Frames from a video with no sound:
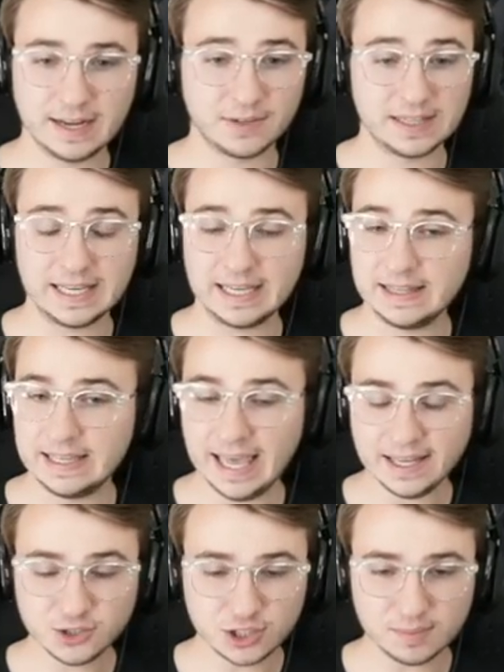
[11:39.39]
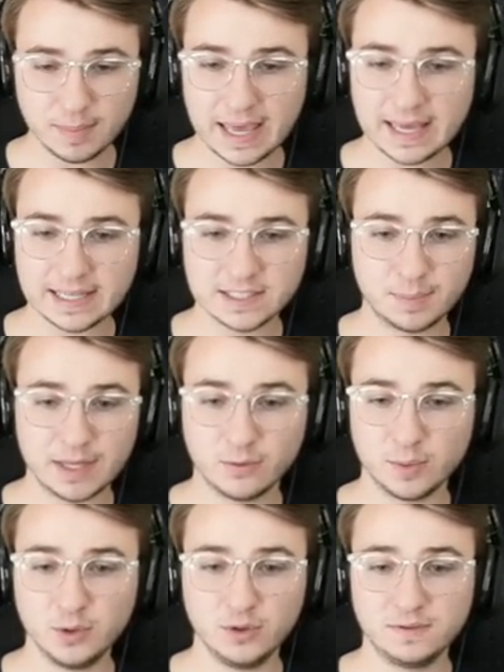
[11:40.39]
Everything in the engine bay has been
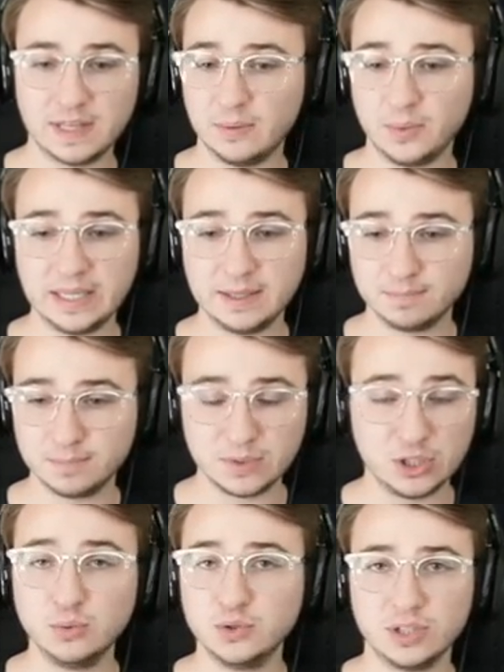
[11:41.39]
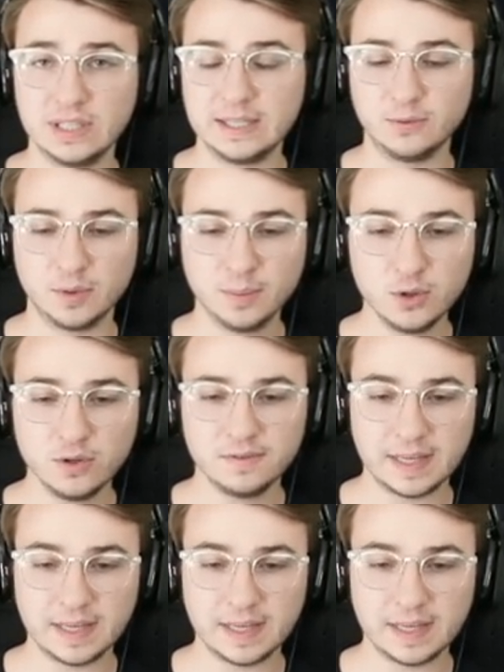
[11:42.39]
removed that we usually remove,